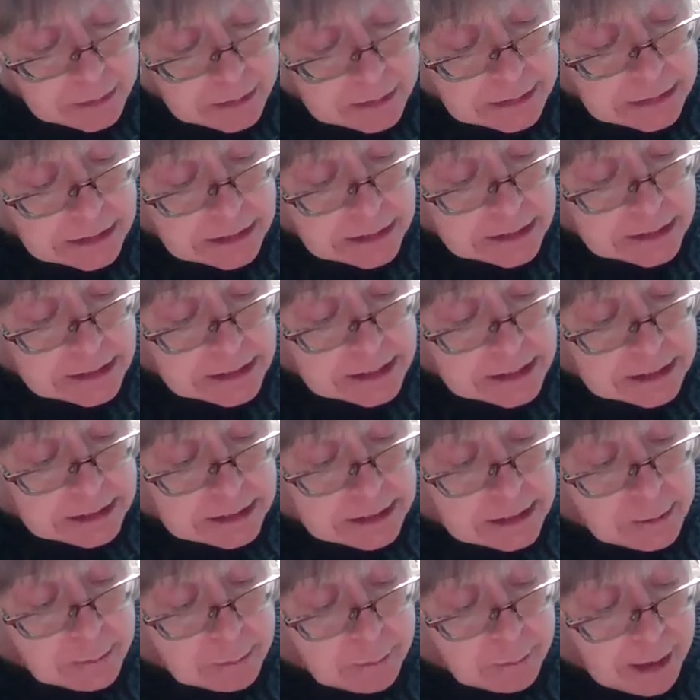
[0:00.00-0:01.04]
it until
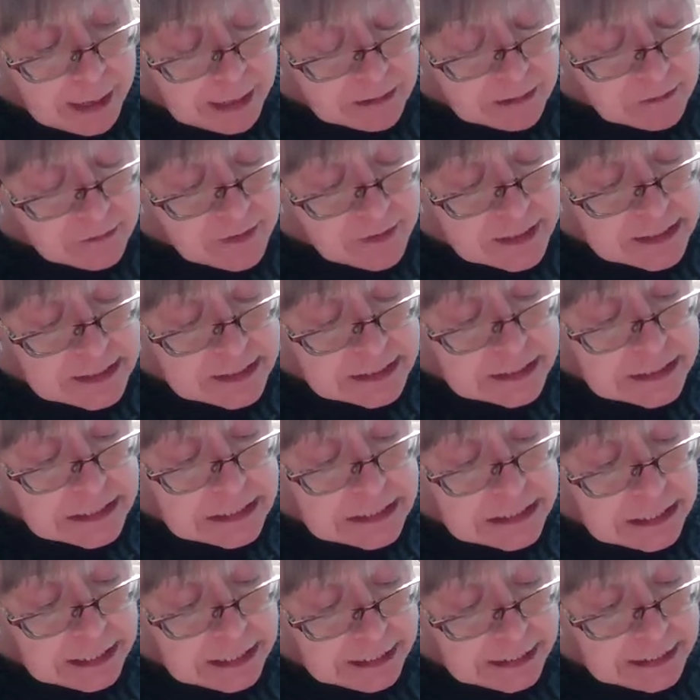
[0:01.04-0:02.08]
it
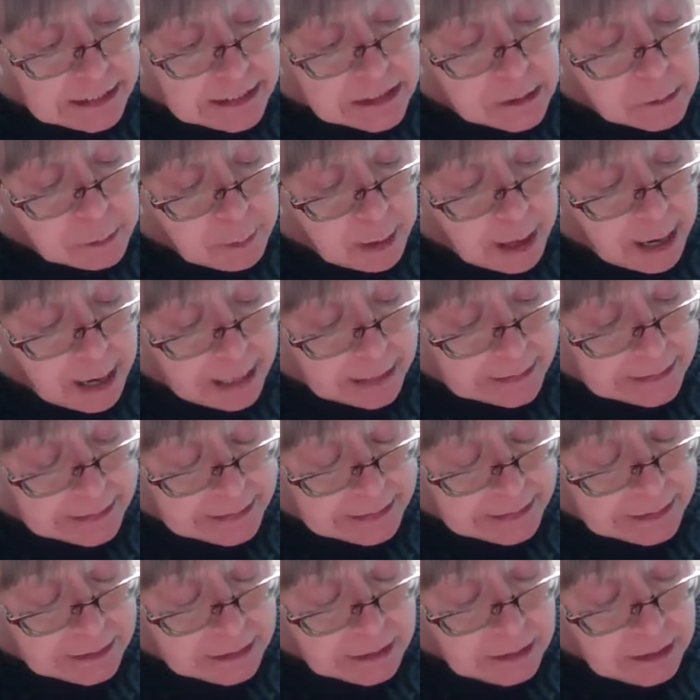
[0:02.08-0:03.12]
manifested in his
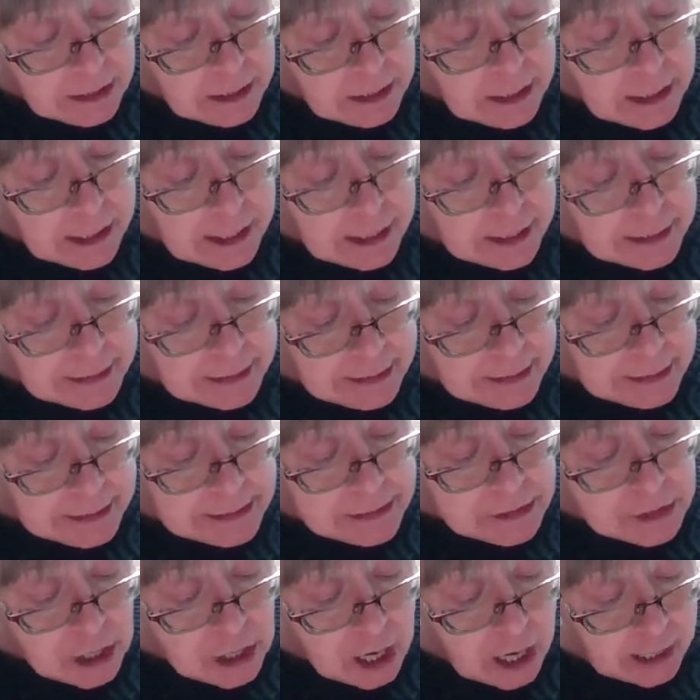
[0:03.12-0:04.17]
body, and he
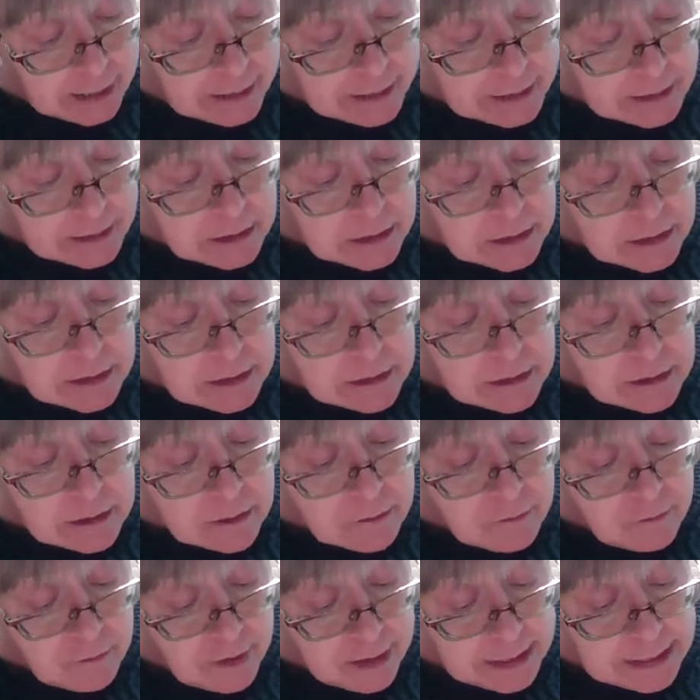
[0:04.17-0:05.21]
died, the
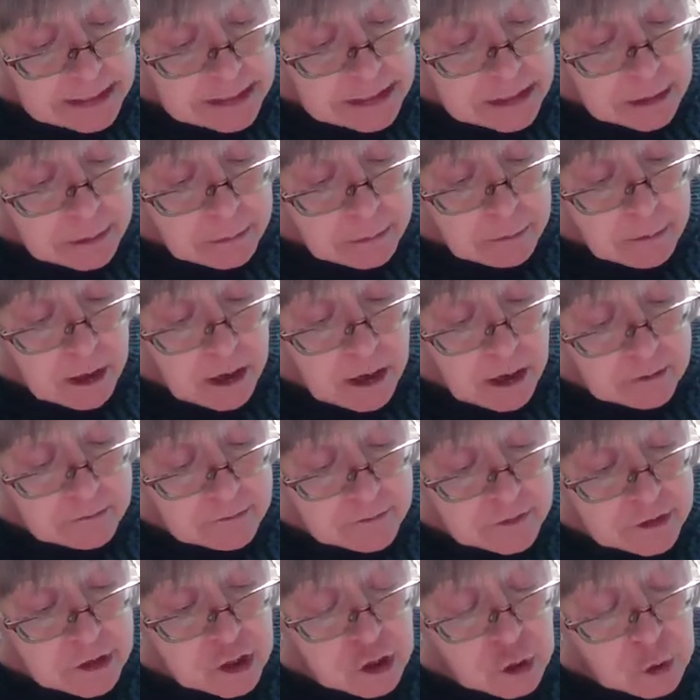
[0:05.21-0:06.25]
victim
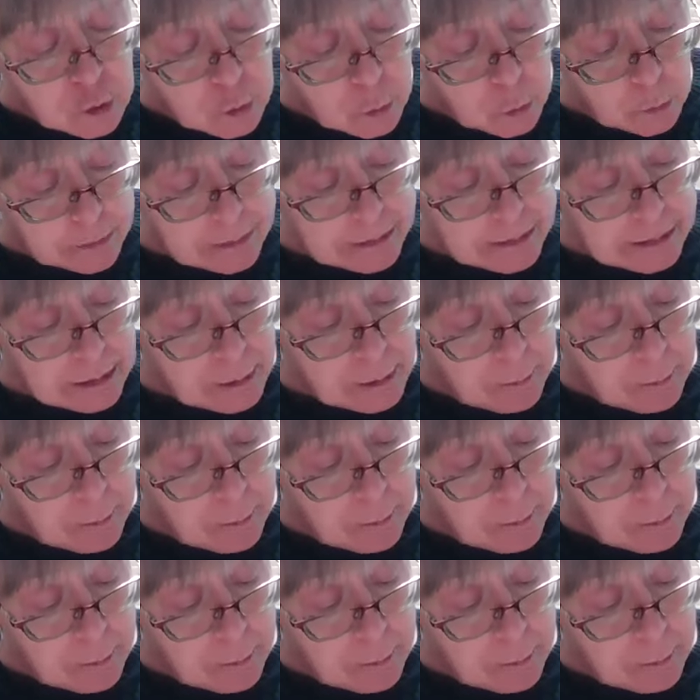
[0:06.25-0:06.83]
of distorted